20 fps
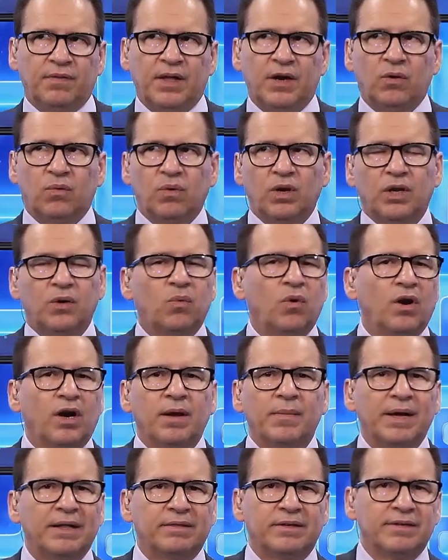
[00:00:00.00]
they don't really worry
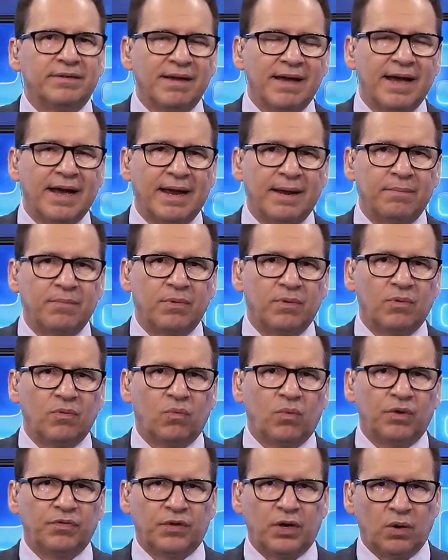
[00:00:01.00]
about the time.
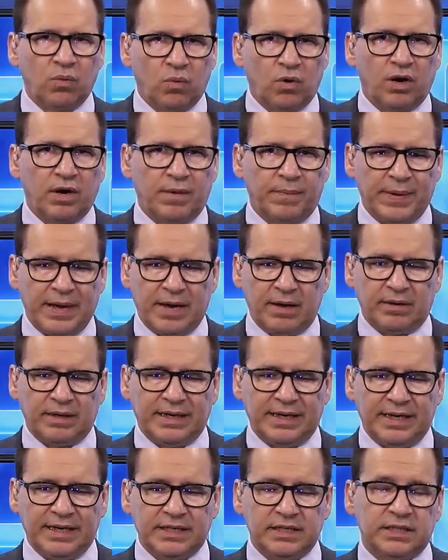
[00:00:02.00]
What they're worried about
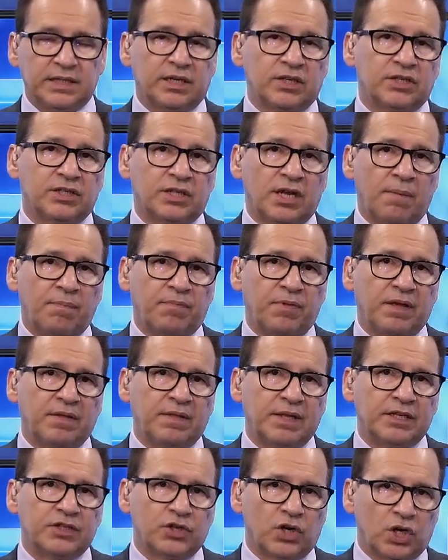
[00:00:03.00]
is there something
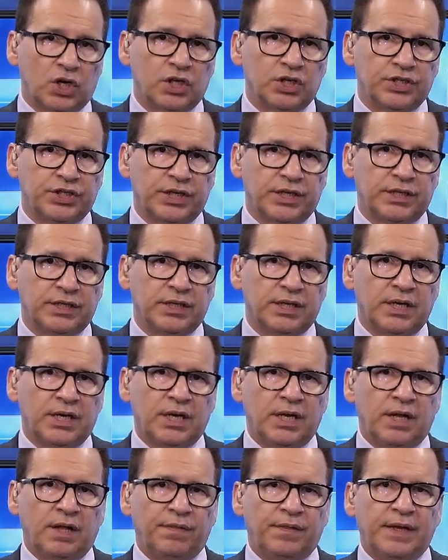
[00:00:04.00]
that's urgent
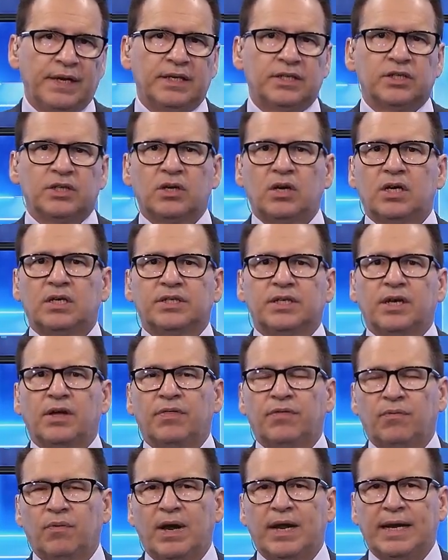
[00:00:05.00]
that is causing a
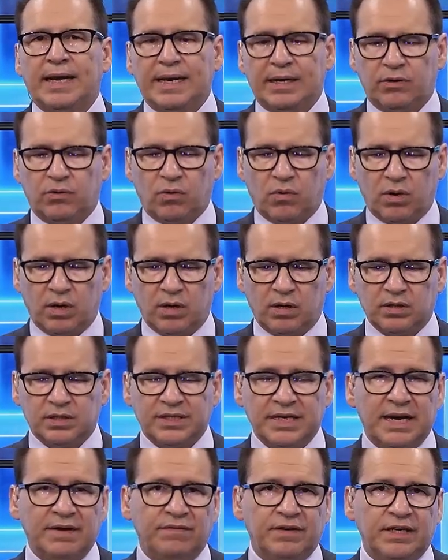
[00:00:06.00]
threat and or
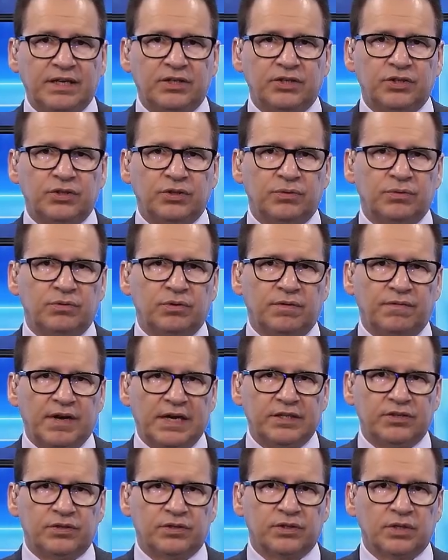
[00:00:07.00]
safety to
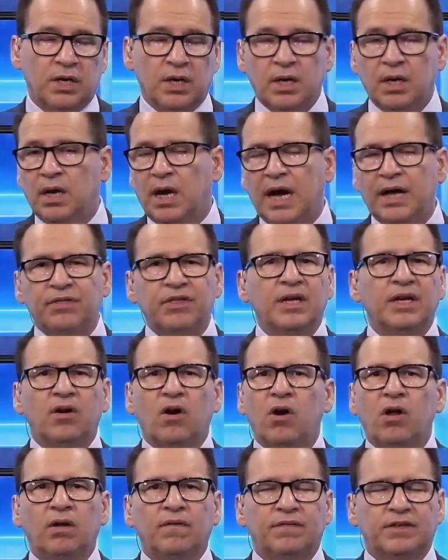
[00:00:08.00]
investors. I think
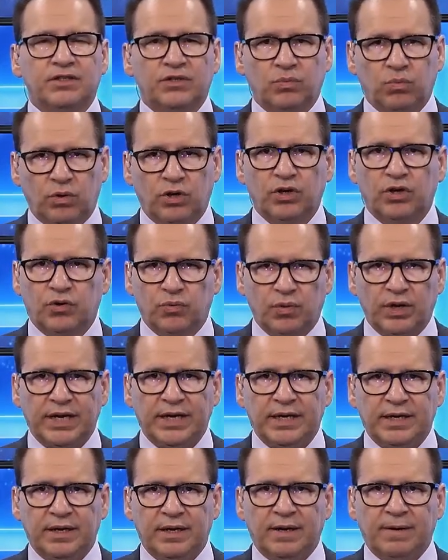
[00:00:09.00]
all of us would
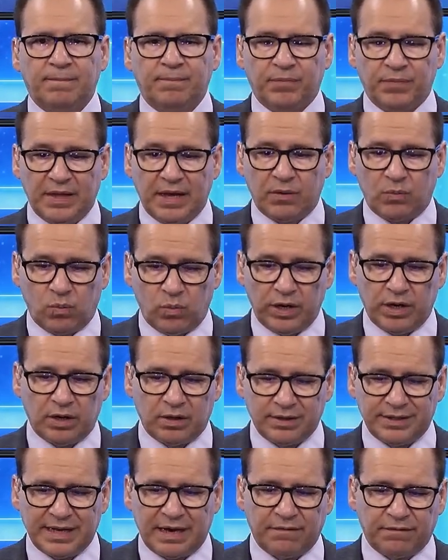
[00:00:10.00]
agree that we
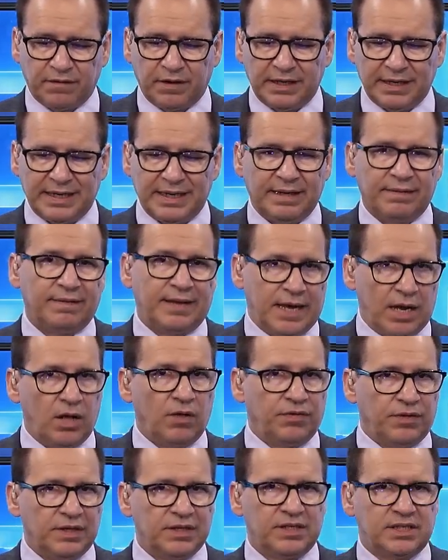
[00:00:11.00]
are definitely in the
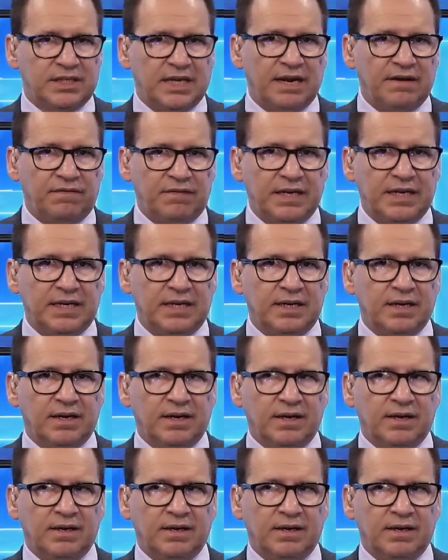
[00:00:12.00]
health and safety,